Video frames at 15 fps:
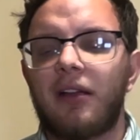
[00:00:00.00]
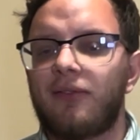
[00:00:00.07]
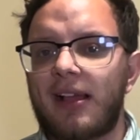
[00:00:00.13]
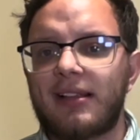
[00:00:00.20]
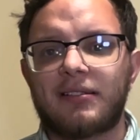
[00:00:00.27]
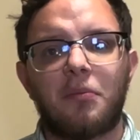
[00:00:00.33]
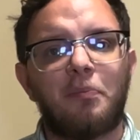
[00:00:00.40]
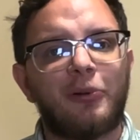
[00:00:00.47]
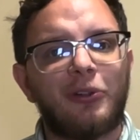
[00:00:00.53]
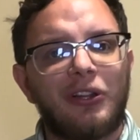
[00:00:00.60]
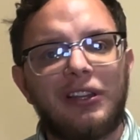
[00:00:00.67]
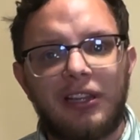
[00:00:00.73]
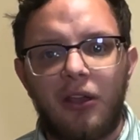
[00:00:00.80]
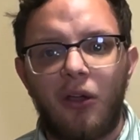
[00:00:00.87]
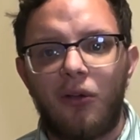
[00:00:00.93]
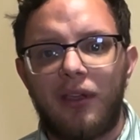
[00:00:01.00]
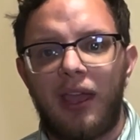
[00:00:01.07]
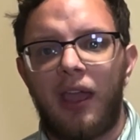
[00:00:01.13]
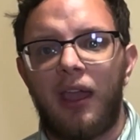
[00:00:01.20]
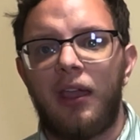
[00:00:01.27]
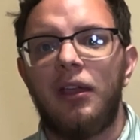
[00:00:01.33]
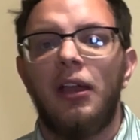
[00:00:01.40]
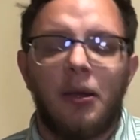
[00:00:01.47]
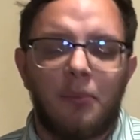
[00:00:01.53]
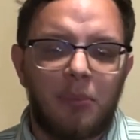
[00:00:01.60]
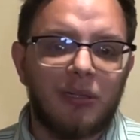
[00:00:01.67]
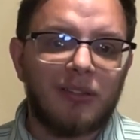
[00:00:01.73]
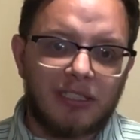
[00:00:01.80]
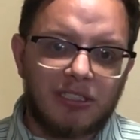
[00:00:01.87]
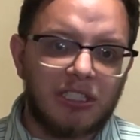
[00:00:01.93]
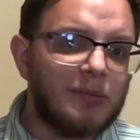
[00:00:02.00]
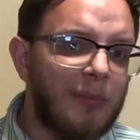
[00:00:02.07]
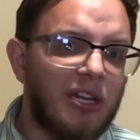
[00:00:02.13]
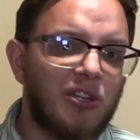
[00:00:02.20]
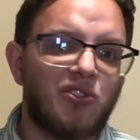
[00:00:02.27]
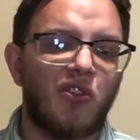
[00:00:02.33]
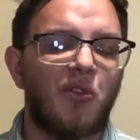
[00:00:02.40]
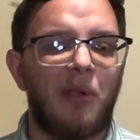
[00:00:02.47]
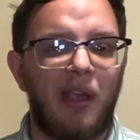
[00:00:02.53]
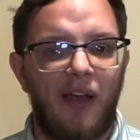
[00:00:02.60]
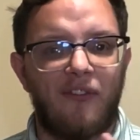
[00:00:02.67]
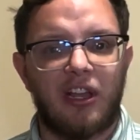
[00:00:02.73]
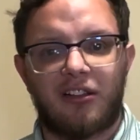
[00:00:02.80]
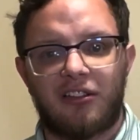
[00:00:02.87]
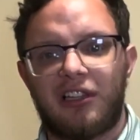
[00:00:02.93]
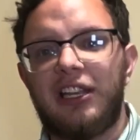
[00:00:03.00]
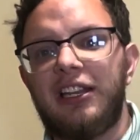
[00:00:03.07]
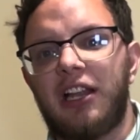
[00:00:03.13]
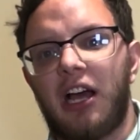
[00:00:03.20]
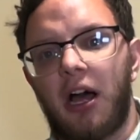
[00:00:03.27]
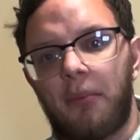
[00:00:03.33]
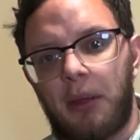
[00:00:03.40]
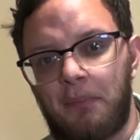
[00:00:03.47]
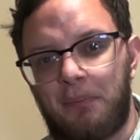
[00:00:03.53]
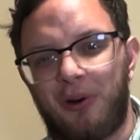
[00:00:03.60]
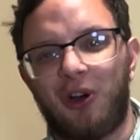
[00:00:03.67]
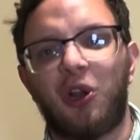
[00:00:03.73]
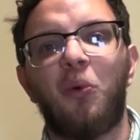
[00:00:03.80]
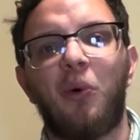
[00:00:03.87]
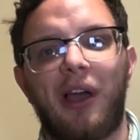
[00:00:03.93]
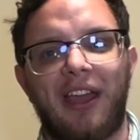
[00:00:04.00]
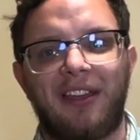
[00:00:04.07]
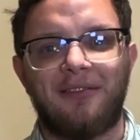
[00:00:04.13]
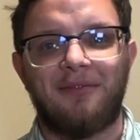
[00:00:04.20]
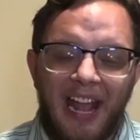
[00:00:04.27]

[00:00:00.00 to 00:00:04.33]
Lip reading: That's completely okay, but let's just make sure that we have it cleaned up and put away.